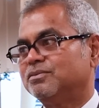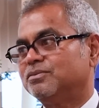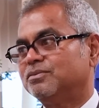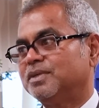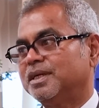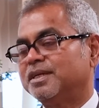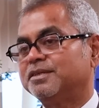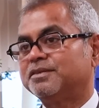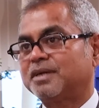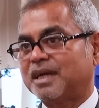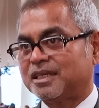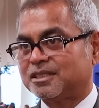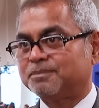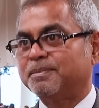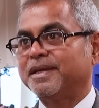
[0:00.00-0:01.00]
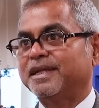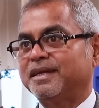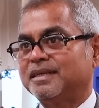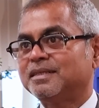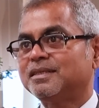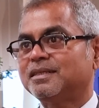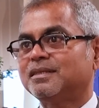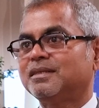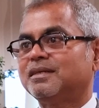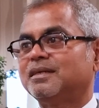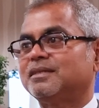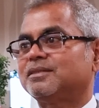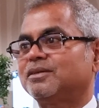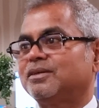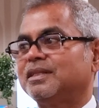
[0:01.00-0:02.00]
very transparent,
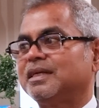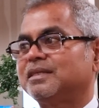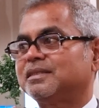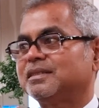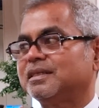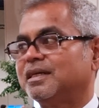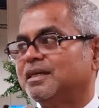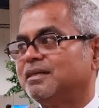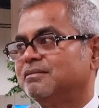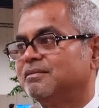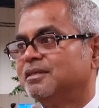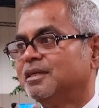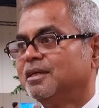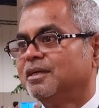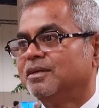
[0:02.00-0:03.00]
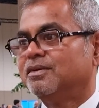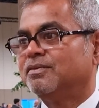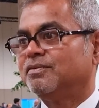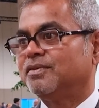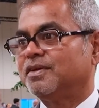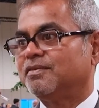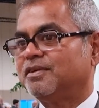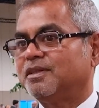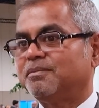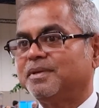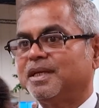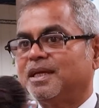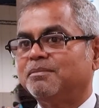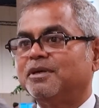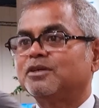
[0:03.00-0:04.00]
so that we will
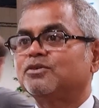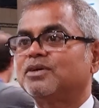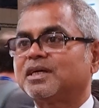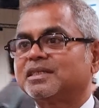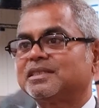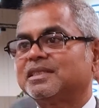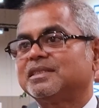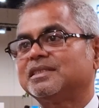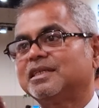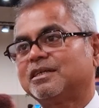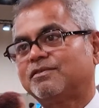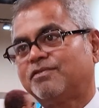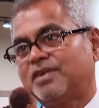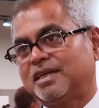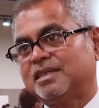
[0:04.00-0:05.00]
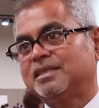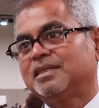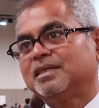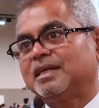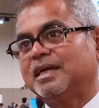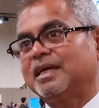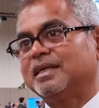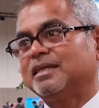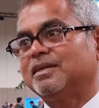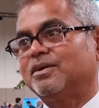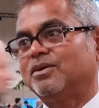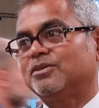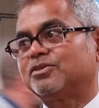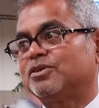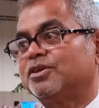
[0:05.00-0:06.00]
be able to access that fund and
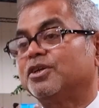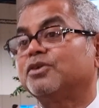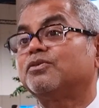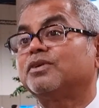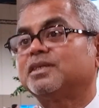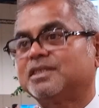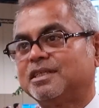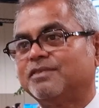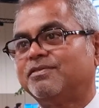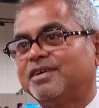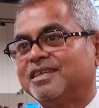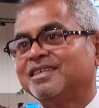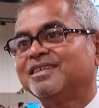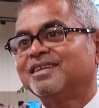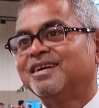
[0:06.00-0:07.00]
also request the fund.